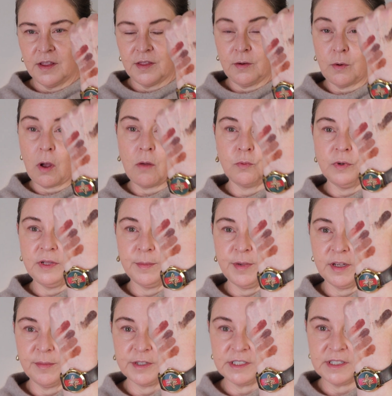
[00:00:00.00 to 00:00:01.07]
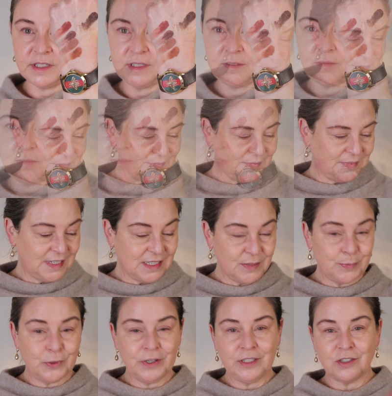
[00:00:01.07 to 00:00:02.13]
They're all really pigmented. That's a
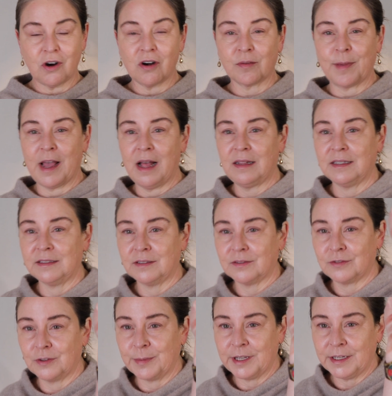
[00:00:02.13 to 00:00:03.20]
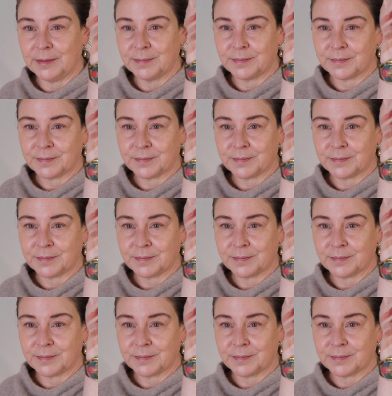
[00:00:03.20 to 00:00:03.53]
pretty dark palette for me.